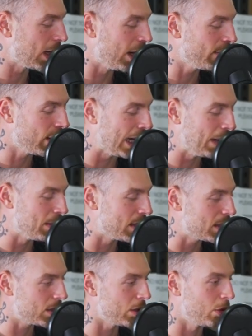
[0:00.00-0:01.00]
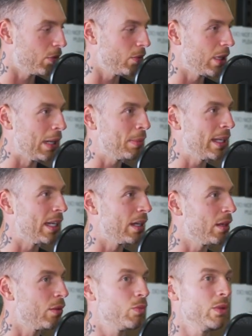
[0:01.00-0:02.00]
got Amy's, you know, I planned out,
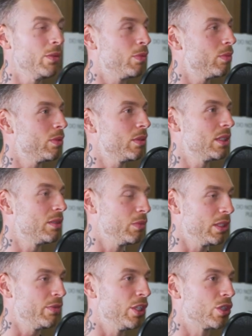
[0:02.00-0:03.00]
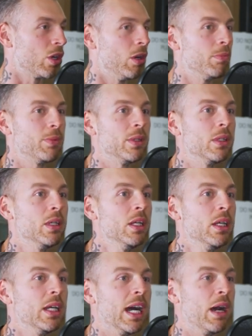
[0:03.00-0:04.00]
we finished comp and
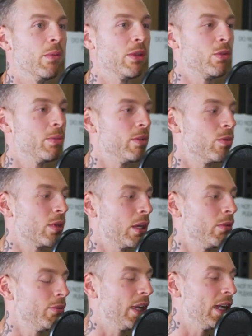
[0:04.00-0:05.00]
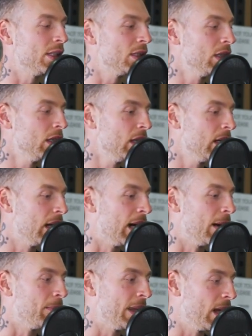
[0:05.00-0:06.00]
went through a bit of a recovery phase.
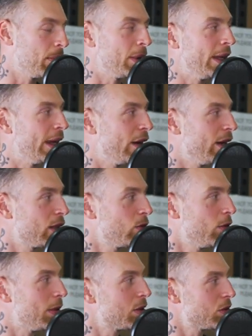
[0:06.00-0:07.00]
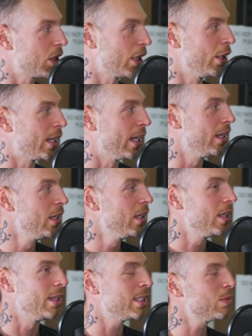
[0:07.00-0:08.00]
And then I planned out the next 12 months. I was like, okay,
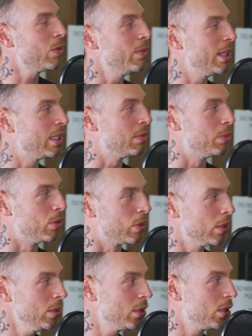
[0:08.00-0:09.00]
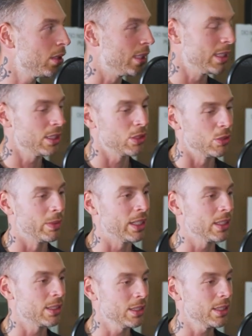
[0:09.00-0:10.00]
this is what we need to build on. This is your
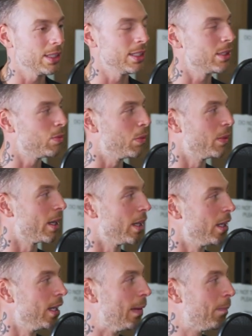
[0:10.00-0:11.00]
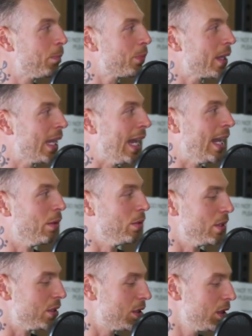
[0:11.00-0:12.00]
weaknesses. This is what we're going to hit. And it
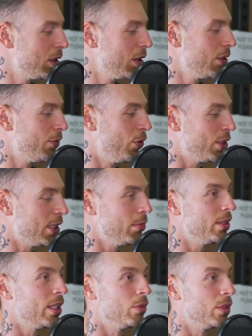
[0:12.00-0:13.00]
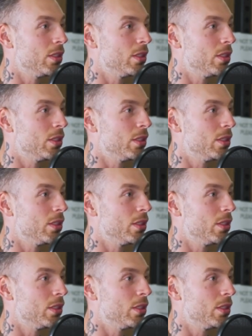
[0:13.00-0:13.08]
was, first thing we did was...